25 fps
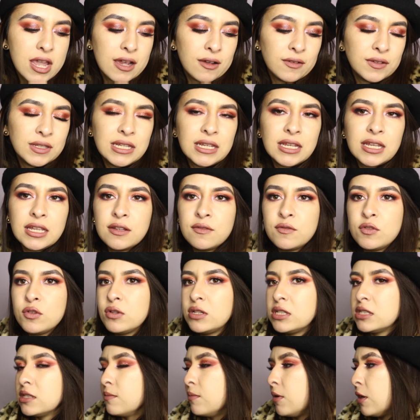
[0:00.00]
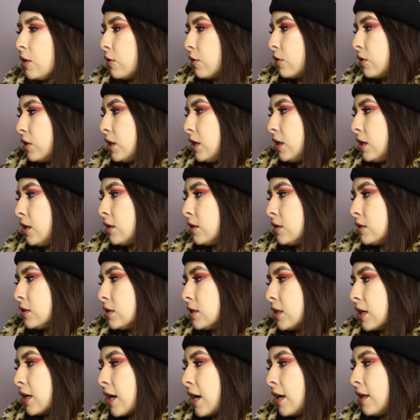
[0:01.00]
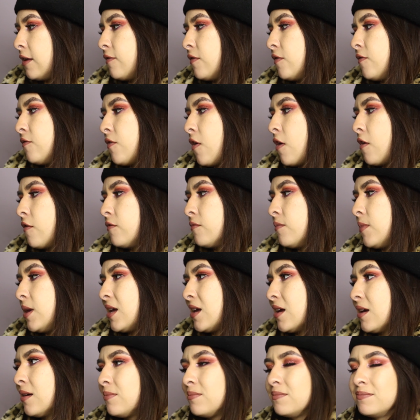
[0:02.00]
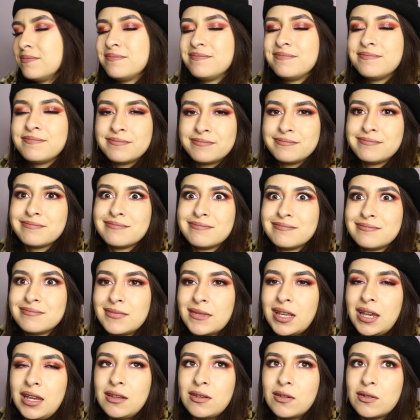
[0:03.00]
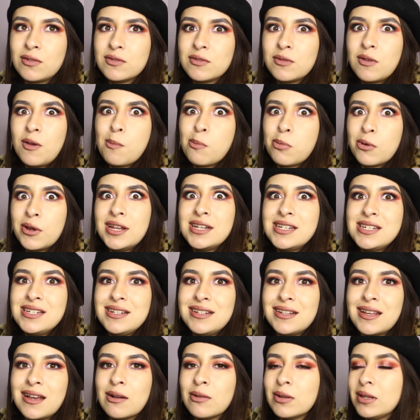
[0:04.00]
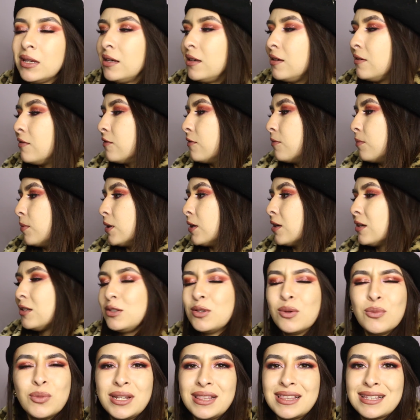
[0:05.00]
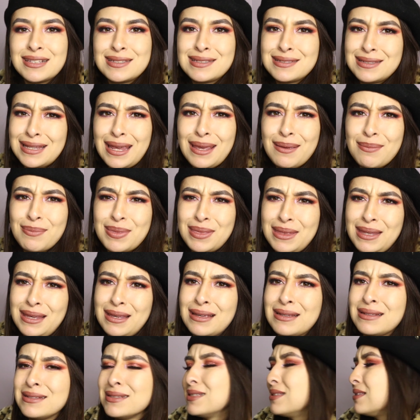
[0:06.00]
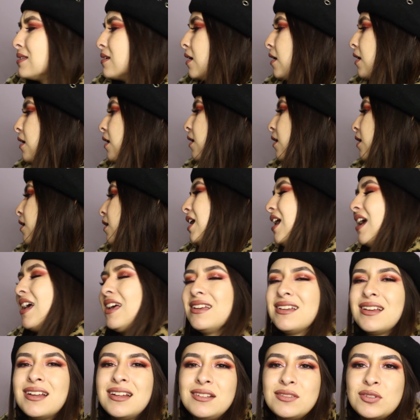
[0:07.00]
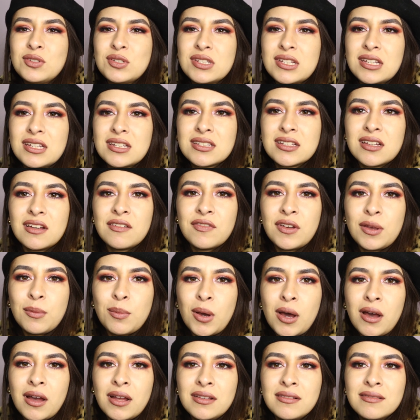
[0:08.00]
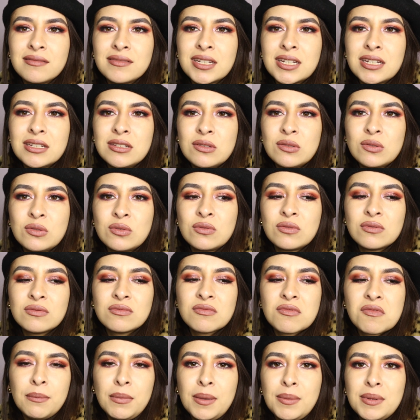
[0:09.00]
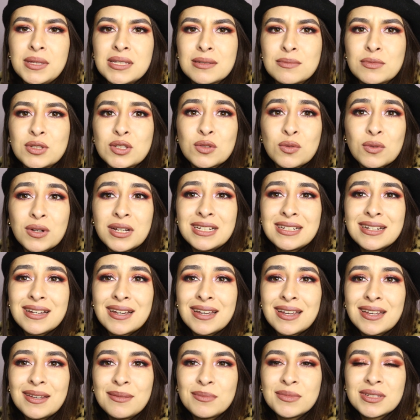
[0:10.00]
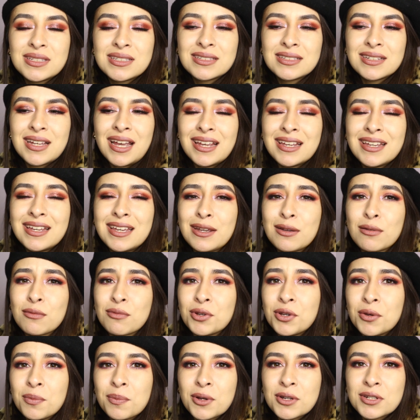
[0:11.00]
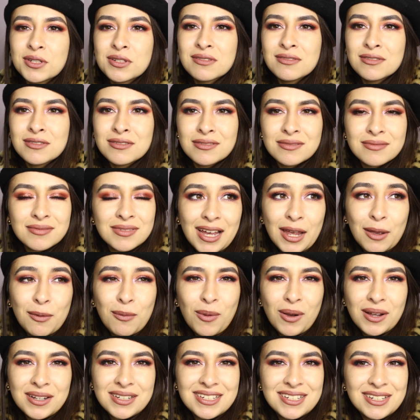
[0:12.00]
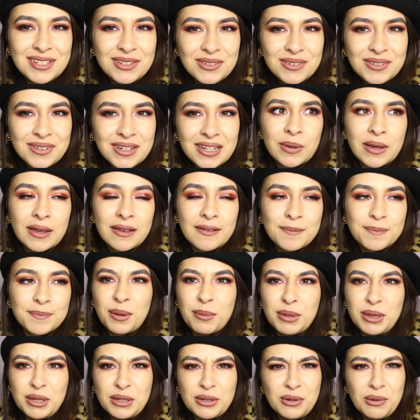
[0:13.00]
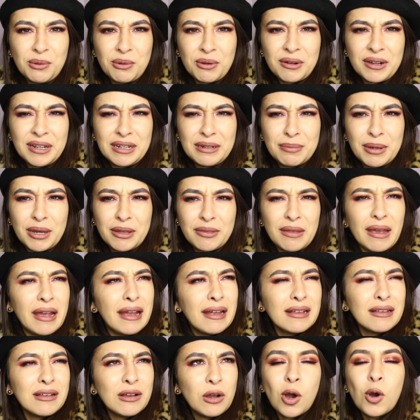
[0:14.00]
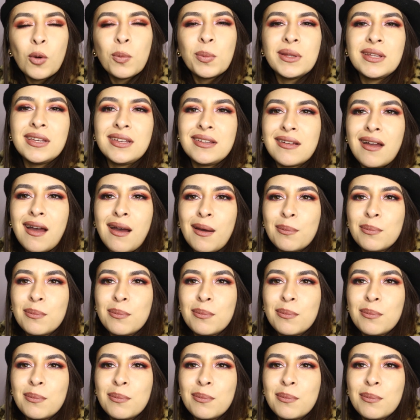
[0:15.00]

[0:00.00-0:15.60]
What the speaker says: I was thinking of doing some other things that kind of involved makeup. I know, branching out, Eve, but you're doing the same things. Yeah, kind of just like stuff I bought. I could do maybe some story times. I could get real personal. I want to, but I'm a little worried about that. Opening